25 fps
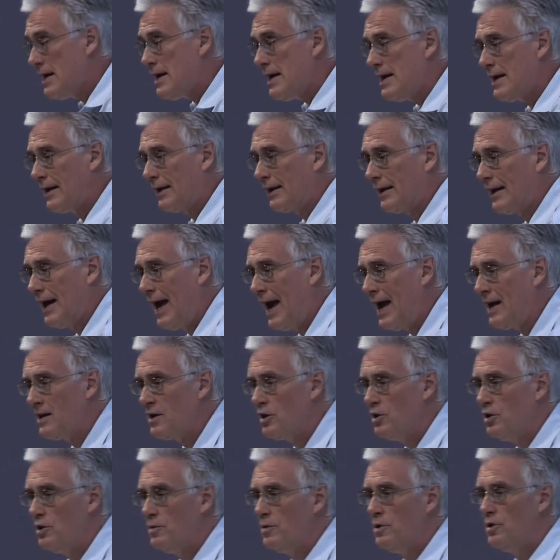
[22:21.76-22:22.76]
it
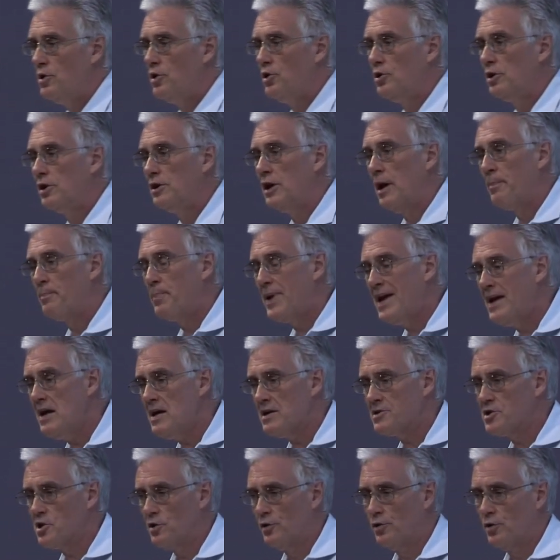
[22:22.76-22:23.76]
can appear
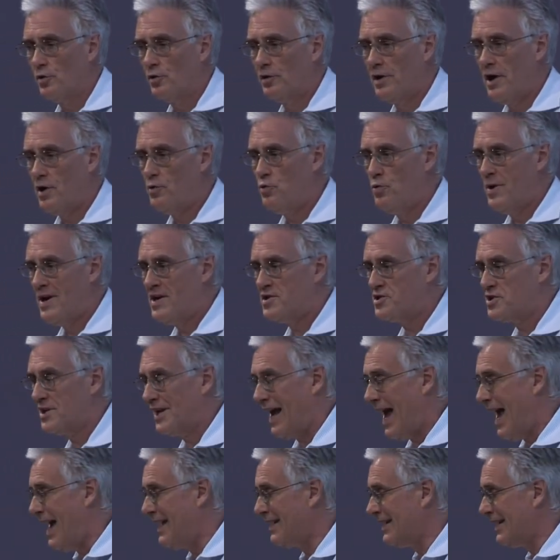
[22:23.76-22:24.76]
to look low risk
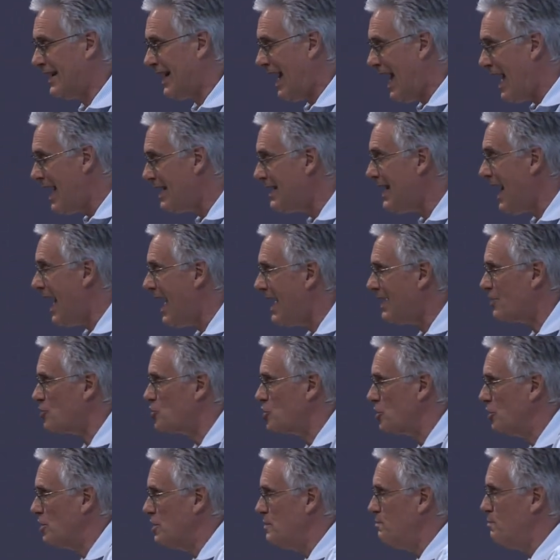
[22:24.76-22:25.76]
and can
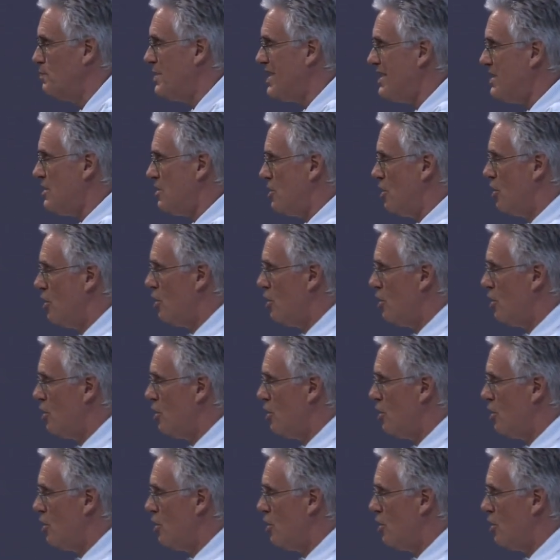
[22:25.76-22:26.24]
actually be